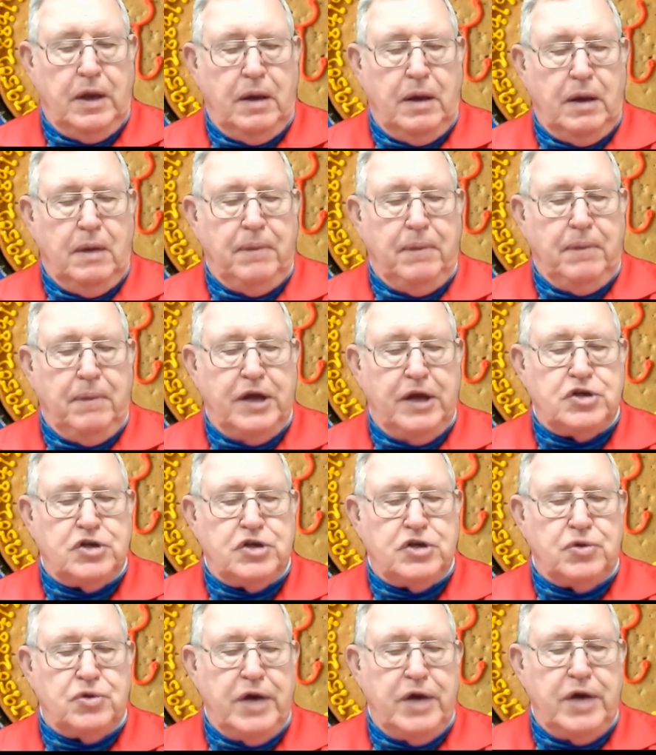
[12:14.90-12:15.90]
It's
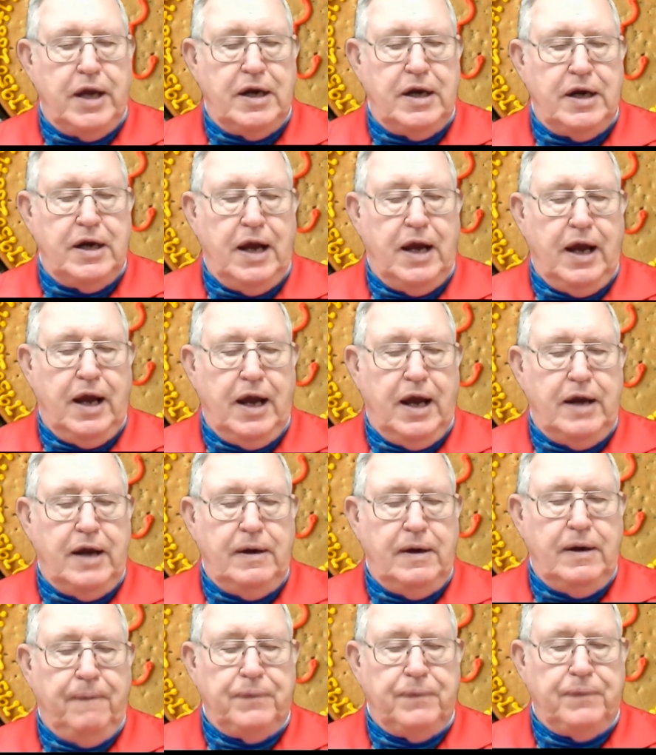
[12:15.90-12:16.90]
page
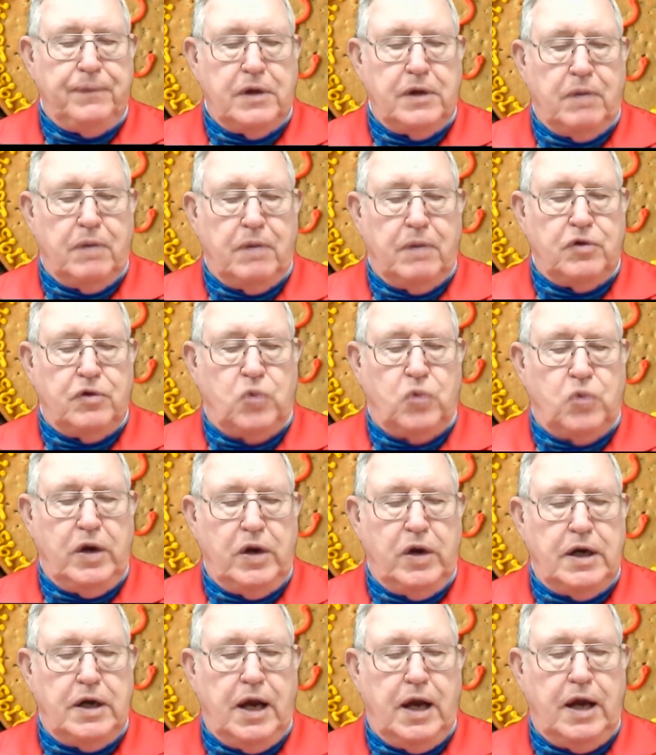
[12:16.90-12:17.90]
389, number
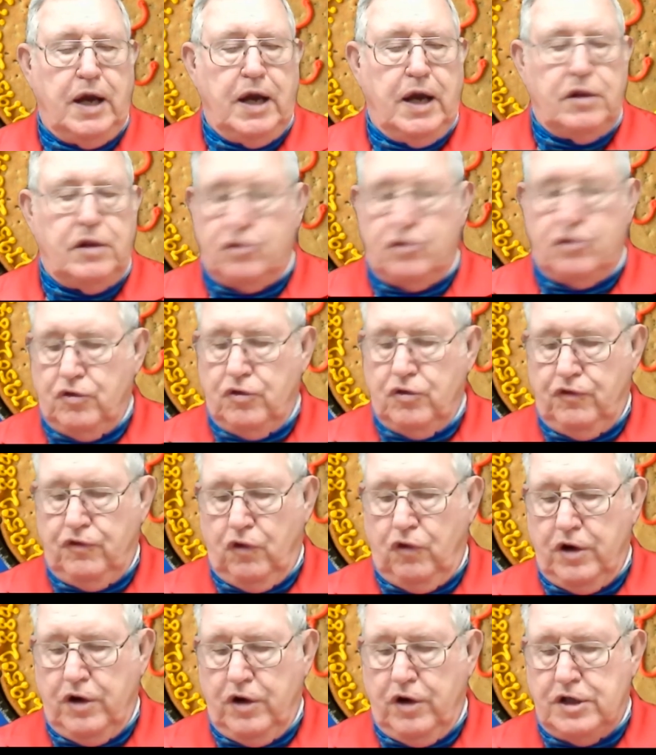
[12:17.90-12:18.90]
29 through
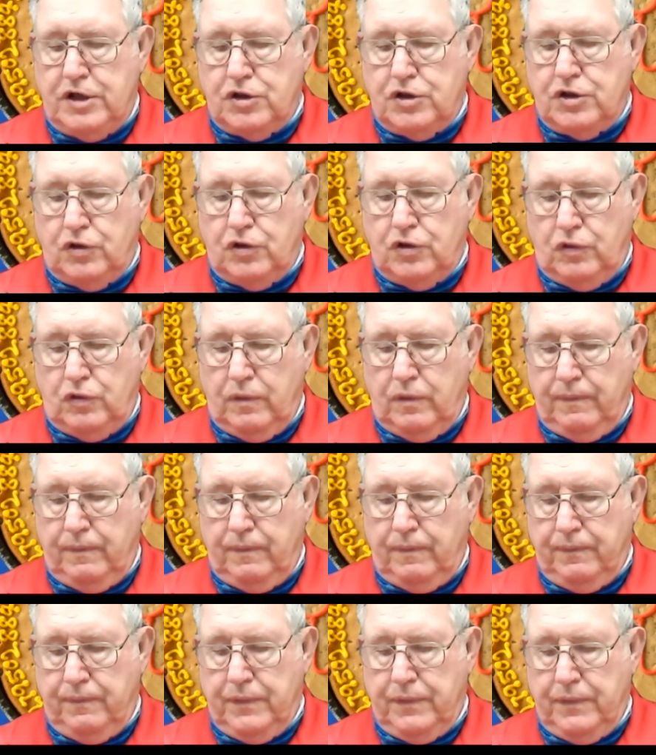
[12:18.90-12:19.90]
42.
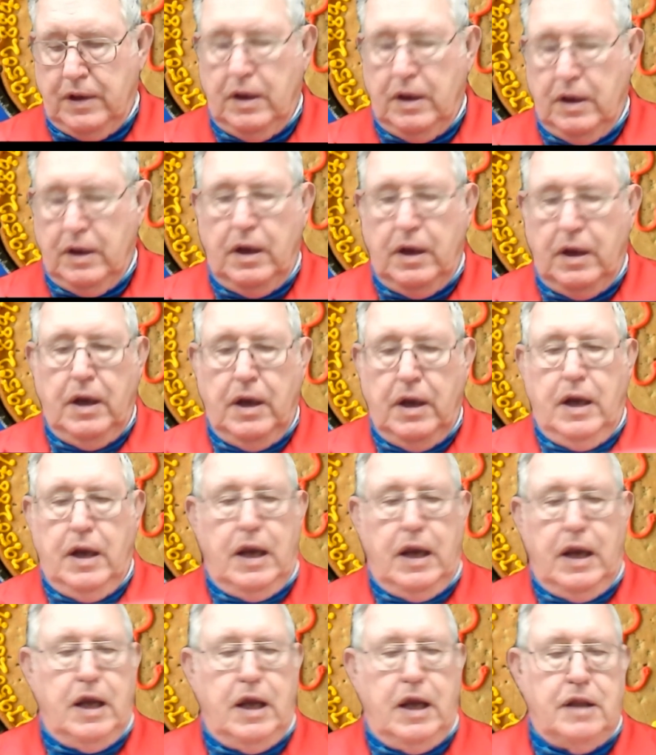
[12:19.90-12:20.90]

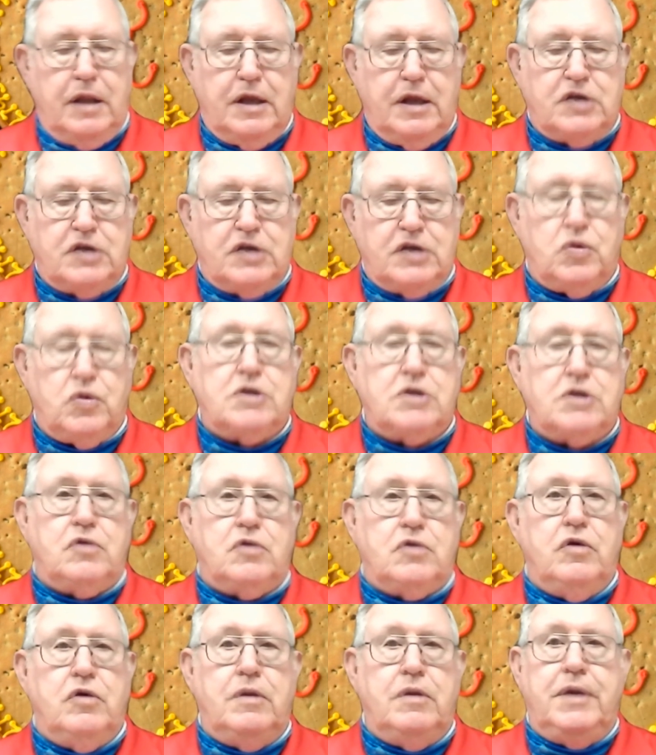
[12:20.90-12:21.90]
And that's what's
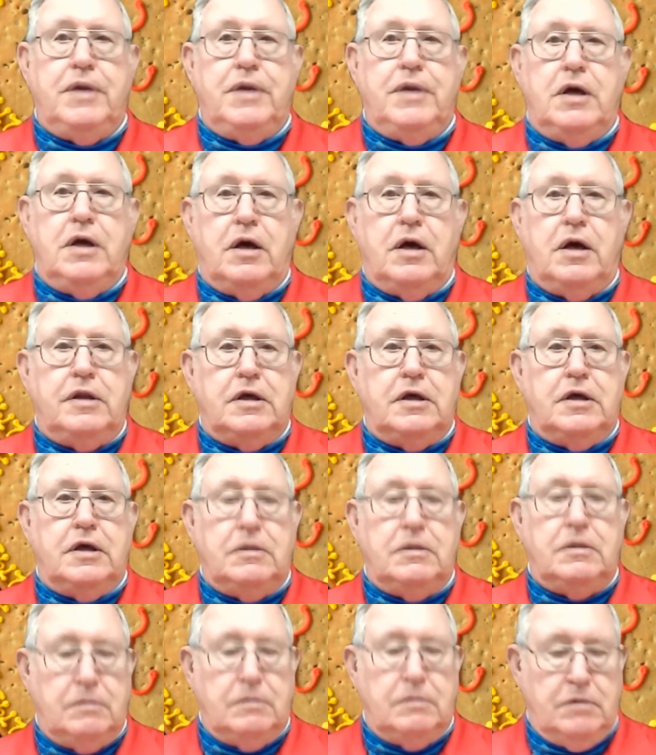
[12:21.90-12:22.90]
going to be on the
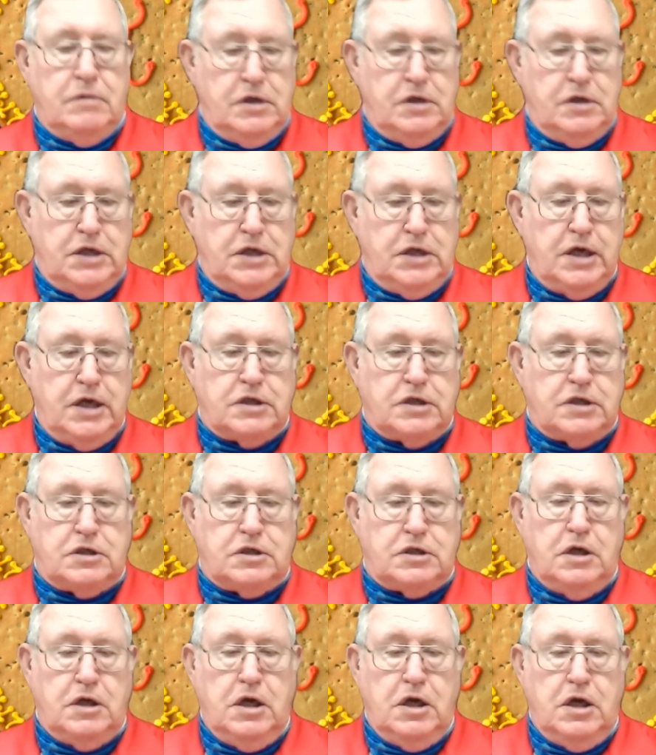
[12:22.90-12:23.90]
test.